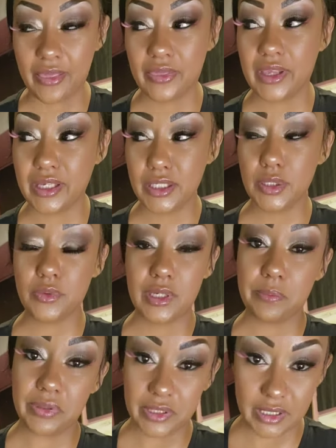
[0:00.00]
then you
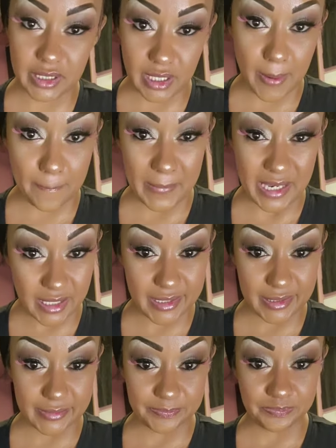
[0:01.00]
would put it on
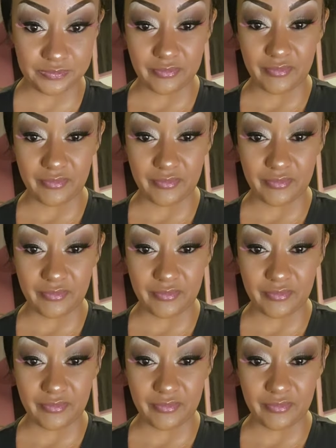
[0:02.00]
medium.